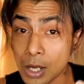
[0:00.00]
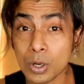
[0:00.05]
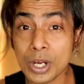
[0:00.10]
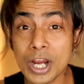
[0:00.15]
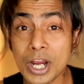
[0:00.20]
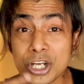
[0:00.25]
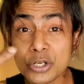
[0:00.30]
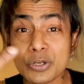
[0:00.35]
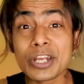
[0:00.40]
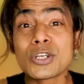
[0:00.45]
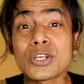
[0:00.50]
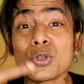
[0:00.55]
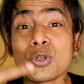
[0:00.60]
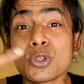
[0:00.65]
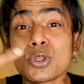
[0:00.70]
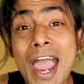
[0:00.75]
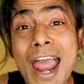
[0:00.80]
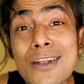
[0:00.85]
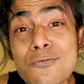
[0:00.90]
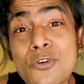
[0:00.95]
continuing to
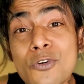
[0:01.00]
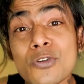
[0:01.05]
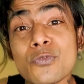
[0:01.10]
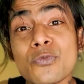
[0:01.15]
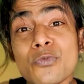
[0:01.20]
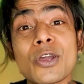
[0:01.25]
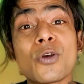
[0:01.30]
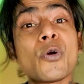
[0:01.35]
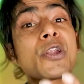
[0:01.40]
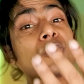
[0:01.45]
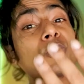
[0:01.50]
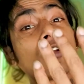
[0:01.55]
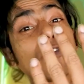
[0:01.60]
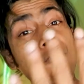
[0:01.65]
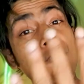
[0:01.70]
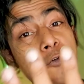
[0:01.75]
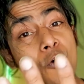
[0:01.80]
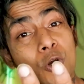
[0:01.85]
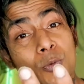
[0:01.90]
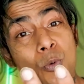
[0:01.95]
that one, we are going to the
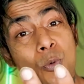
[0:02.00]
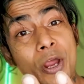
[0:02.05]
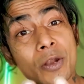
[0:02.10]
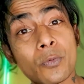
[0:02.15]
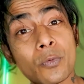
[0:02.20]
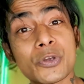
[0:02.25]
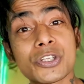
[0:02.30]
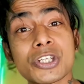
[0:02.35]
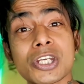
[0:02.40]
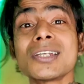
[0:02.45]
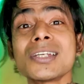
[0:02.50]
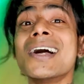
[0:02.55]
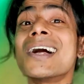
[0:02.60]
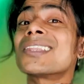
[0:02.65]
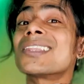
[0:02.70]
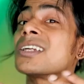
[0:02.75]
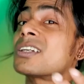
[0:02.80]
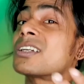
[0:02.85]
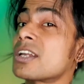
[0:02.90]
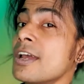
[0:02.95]
fourth point, which is the
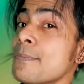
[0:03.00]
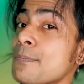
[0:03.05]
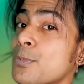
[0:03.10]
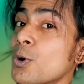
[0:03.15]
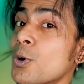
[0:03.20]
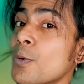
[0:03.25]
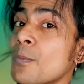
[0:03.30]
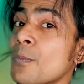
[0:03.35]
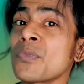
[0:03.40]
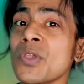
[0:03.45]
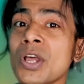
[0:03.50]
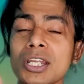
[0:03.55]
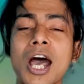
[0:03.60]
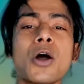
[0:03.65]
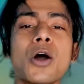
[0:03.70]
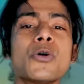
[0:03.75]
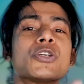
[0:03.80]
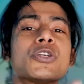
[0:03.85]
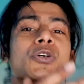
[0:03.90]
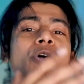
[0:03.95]
tempo. Now
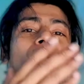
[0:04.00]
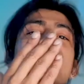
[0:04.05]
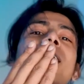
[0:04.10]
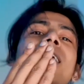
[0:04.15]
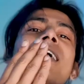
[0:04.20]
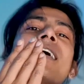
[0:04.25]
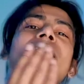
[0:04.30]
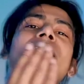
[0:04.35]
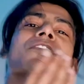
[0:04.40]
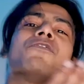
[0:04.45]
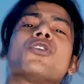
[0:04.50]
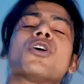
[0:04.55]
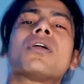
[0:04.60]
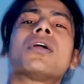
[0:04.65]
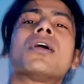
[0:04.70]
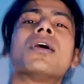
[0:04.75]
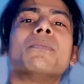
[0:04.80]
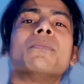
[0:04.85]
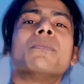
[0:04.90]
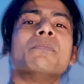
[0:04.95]
if
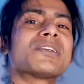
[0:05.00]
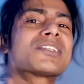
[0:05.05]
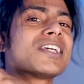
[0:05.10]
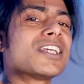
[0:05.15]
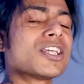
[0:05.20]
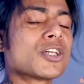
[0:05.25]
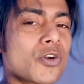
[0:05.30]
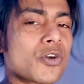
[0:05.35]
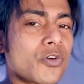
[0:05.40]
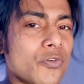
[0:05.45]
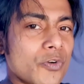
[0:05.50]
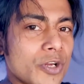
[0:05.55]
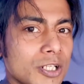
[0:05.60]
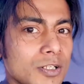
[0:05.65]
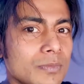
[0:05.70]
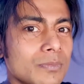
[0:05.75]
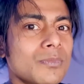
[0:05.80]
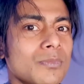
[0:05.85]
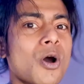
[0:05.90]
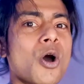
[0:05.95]
you're missing your
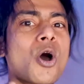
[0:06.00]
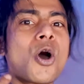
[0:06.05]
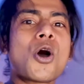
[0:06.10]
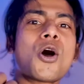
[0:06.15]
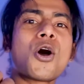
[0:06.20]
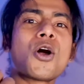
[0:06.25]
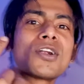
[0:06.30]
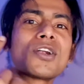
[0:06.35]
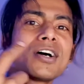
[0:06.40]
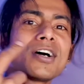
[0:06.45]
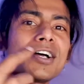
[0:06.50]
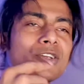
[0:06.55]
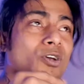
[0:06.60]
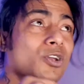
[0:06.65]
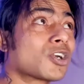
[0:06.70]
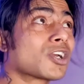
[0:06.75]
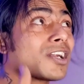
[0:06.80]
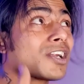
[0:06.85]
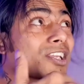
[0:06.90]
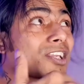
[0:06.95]
rhythm, or you're not
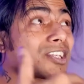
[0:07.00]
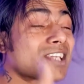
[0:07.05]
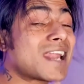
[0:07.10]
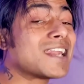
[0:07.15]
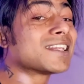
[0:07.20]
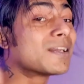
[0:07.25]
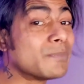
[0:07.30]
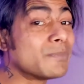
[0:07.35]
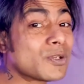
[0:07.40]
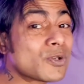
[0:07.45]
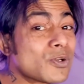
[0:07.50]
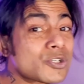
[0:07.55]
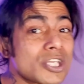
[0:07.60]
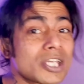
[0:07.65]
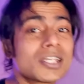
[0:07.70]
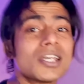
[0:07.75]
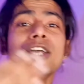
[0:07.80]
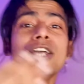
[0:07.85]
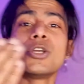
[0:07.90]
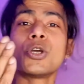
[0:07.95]
understanding the music,
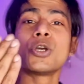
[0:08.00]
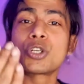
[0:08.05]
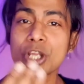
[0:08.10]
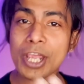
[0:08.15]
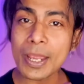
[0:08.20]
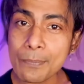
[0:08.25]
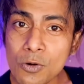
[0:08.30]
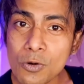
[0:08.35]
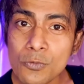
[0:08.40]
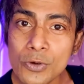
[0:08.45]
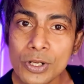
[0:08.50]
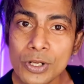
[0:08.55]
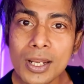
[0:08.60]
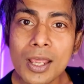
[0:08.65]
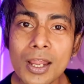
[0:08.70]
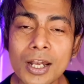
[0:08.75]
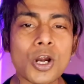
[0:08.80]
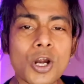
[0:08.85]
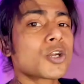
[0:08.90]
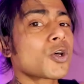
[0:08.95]
your tempo will
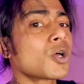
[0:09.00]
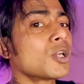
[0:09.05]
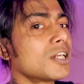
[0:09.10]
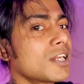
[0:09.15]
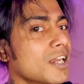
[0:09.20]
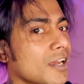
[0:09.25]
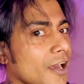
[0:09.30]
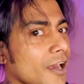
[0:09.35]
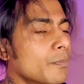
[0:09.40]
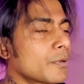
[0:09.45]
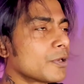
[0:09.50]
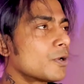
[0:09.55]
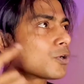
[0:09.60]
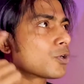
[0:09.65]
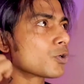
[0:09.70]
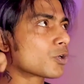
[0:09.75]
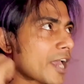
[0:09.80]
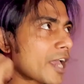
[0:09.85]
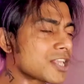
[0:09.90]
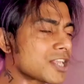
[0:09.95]
not only help you to
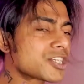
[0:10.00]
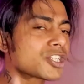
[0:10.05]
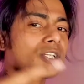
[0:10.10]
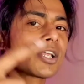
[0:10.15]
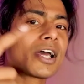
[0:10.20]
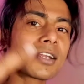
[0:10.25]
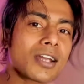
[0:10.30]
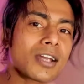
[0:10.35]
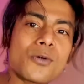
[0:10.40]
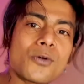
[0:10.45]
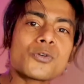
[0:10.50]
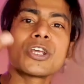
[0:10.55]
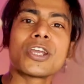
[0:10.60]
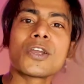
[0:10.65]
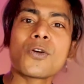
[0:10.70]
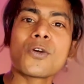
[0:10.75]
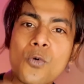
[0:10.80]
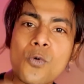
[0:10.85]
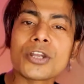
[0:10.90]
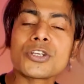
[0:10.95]
catch that counting
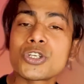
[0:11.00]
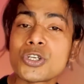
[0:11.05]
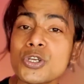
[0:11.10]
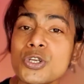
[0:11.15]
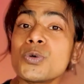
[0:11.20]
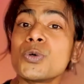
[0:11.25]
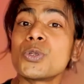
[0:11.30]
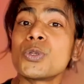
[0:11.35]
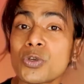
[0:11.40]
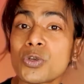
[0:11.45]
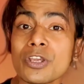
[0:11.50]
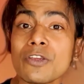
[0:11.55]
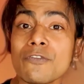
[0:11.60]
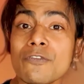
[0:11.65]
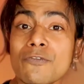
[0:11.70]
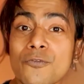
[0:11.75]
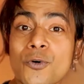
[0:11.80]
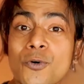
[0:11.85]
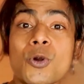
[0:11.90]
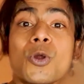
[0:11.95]
1 2 3
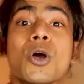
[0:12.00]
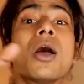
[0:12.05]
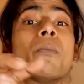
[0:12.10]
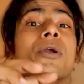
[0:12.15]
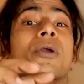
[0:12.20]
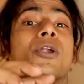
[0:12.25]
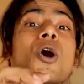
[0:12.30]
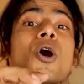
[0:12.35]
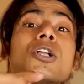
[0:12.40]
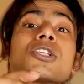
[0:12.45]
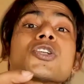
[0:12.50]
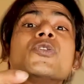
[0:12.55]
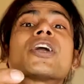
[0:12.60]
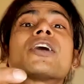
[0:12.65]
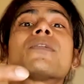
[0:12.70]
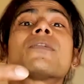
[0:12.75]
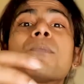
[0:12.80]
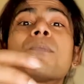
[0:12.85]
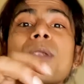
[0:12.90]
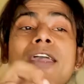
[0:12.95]
4, but also you can
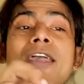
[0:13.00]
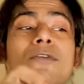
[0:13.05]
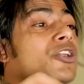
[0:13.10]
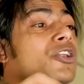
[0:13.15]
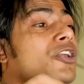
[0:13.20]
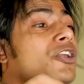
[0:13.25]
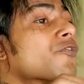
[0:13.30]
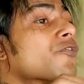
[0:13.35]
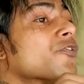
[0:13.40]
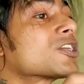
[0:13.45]
play with different